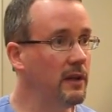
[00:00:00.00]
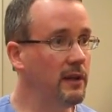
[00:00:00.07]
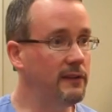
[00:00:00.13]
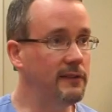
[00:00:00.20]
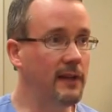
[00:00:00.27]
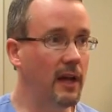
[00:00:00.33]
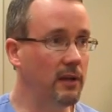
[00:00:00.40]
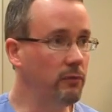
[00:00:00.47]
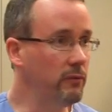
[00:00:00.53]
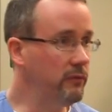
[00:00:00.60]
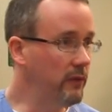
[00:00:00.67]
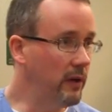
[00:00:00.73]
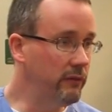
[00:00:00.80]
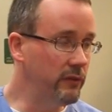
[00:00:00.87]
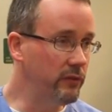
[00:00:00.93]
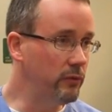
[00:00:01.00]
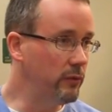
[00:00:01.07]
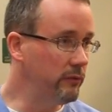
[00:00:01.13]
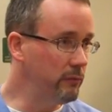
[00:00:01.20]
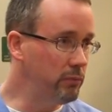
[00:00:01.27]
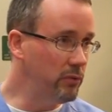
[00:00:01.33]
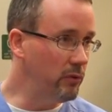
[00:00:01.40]
It's not a revolving door
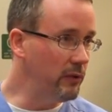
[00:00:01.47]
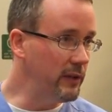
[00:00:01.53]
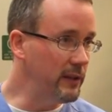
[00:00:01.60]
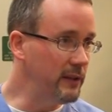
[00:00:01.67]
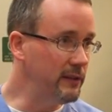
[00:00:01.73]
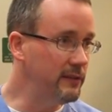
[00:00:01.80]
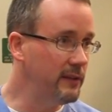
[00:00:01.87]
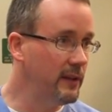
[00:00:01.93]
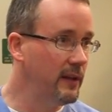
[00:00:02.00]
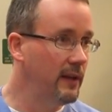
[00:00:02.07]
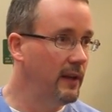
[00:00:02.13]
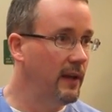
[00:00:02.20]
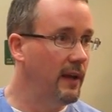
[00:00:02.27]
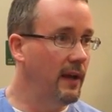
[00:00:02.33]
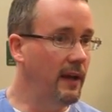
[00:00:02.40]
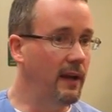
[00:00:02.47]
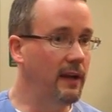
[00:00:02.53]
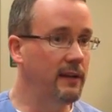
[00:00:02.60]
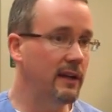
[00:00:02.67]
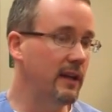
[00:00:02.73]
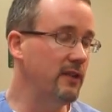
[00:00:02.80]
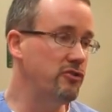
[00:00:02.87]
of employees,
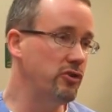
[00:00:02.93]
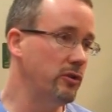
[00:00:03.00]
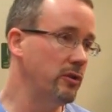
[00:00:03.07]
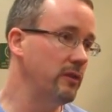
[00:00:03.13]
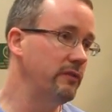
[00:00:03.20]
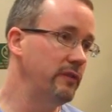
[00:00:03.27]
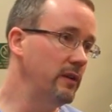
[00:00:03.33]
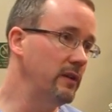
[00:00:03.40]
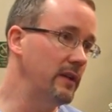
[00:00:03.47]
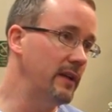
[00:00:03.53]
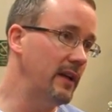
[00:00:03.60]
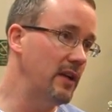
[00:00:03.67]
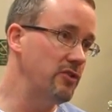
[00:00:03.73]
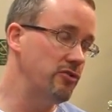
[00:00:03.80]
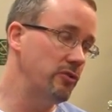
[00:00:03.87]
and that gives you a good feeling as